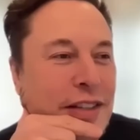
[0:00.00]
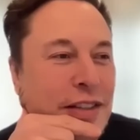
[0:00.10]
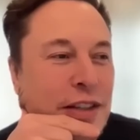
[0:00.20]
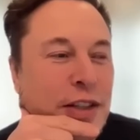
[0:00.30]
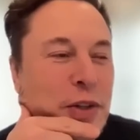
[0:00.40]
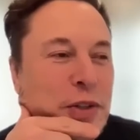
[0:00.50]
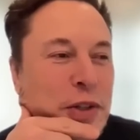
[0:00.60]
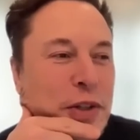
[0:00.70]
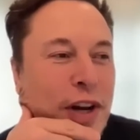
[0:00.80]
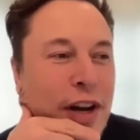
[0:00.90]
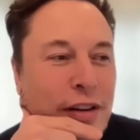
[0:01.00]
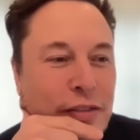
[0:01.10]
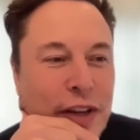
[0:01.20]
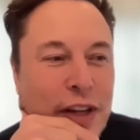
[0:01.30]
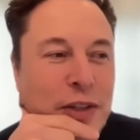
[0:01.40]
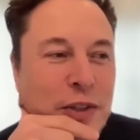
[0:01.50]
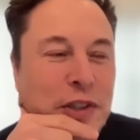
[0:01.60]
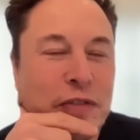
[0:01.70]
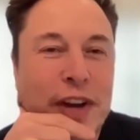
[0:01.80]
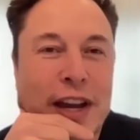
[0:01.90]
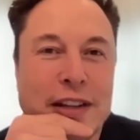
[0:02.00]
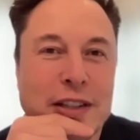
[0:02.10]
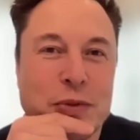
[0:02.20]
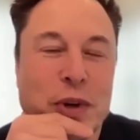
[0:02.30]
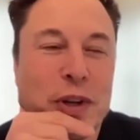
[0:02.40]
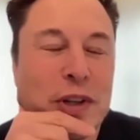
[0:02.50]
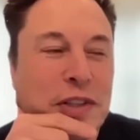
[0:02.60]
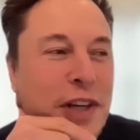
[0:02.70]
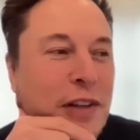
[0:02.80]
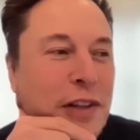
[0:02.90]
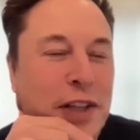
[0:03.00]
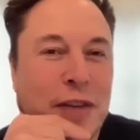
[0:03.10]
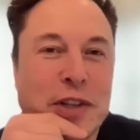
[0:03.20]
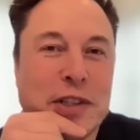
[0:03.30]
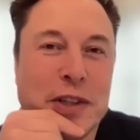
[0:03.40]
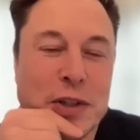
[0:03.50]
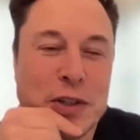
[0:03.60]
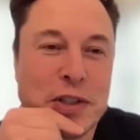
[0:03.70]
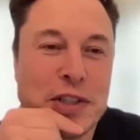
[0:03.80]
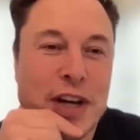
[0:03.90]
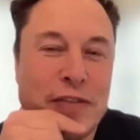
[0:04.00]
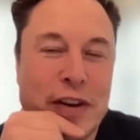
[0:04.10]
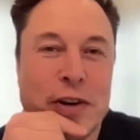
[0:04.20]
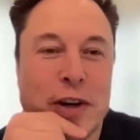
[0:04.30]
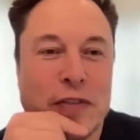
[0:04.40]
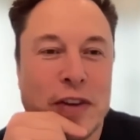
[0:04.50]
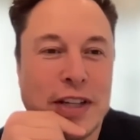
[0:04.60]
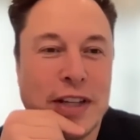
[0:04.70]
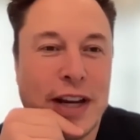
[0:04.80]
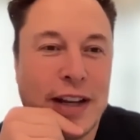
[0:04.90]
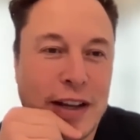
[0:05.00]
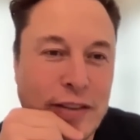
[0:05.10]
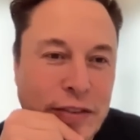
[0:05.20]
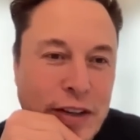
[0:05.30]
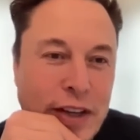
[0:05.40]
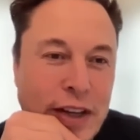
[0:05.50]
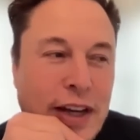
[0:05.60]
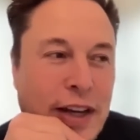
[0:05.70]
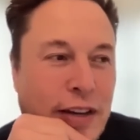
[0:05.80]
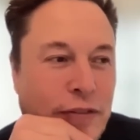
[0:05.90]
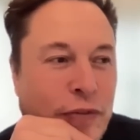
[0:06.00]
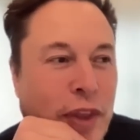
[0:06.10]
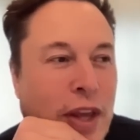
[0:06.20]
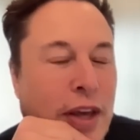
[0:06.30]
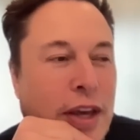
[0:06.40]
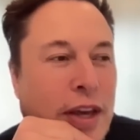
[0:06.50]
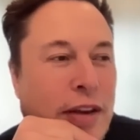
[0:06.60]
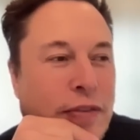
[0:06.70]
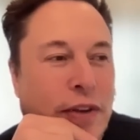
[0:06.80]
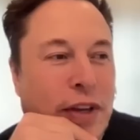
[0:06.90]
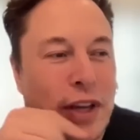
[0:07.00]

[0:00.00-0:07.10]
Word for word: this this notion of induced demand is one of the single dumbest notions I've ever heard in my entire life. Um, if